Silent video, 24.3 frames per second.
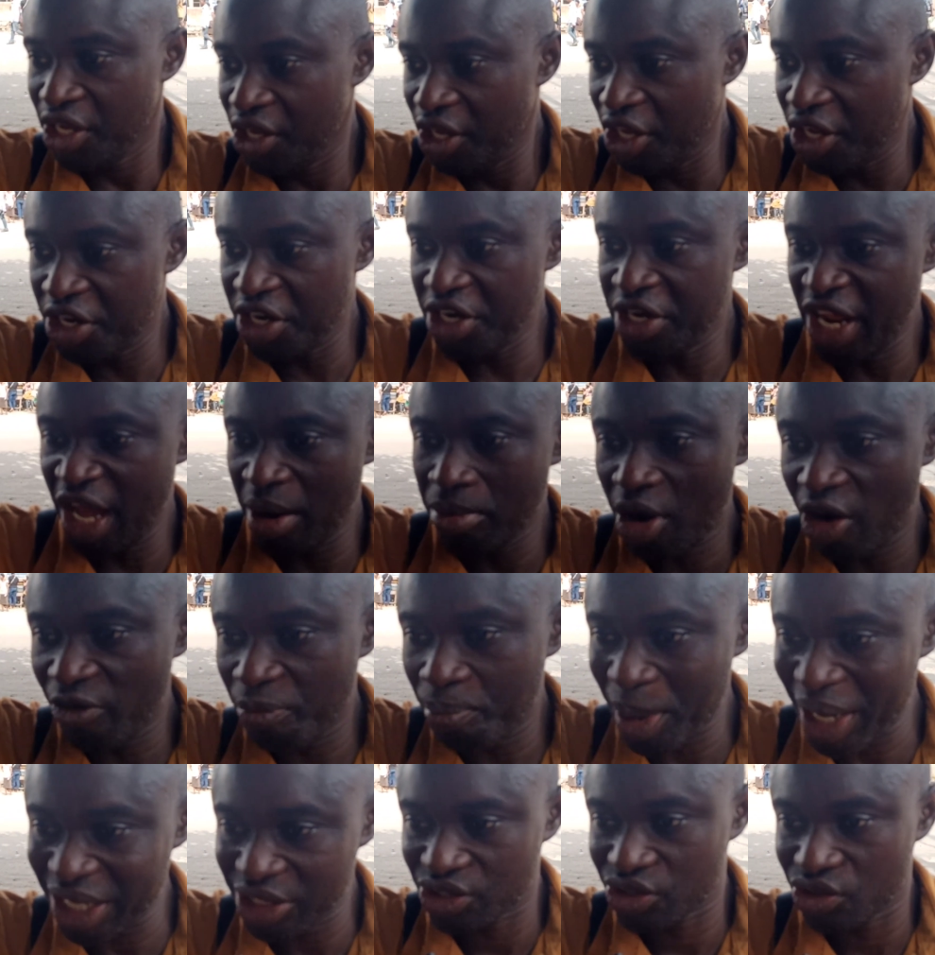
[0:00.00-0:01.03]
in the name
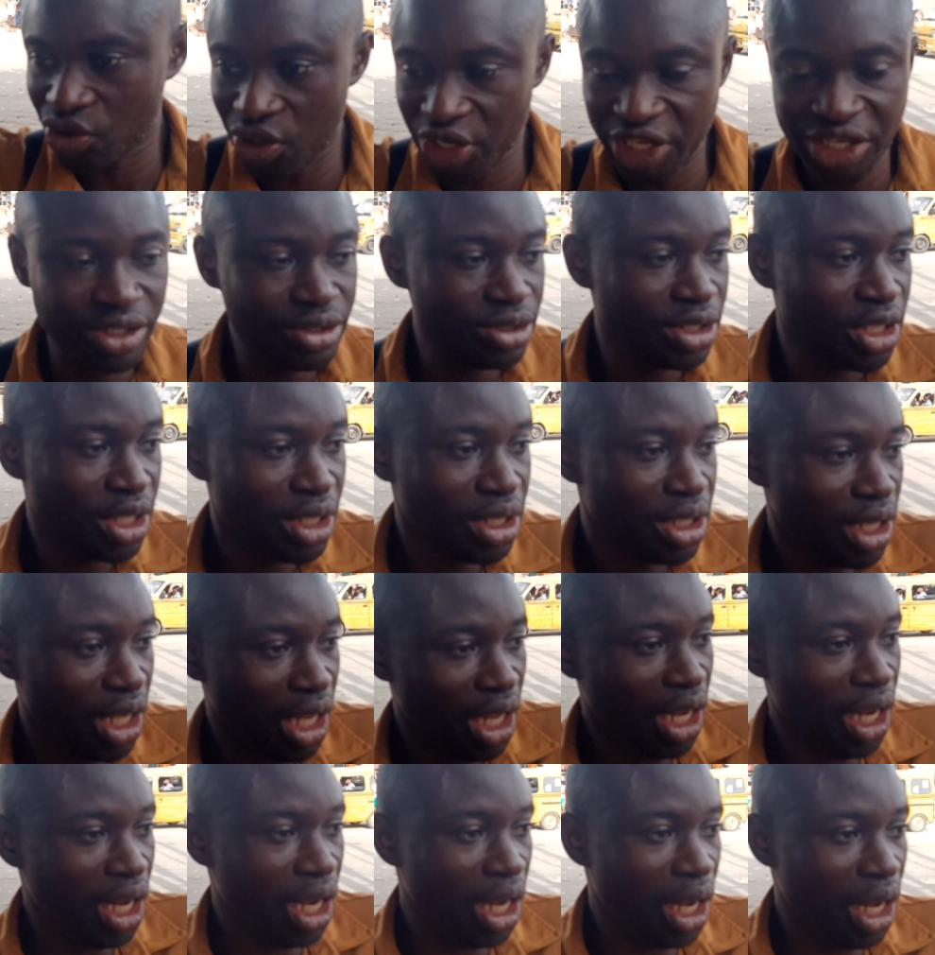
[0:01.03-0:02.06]
of pastoring,
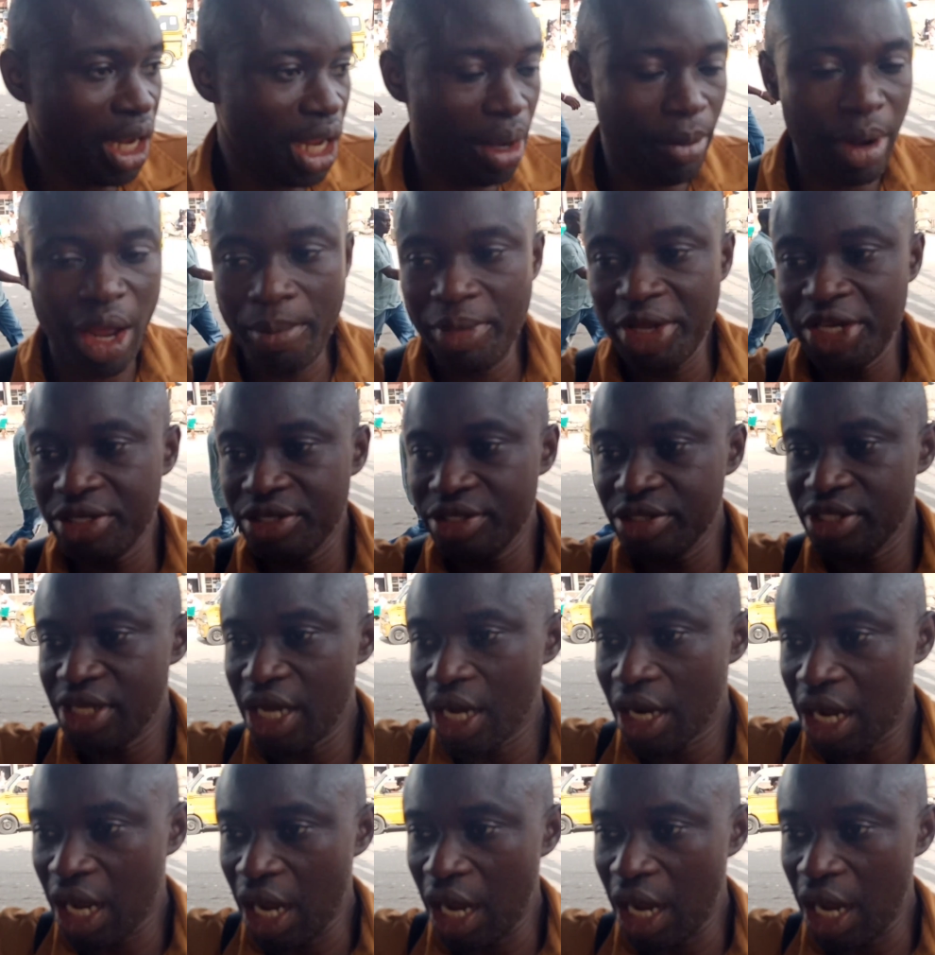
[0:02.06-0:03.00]
the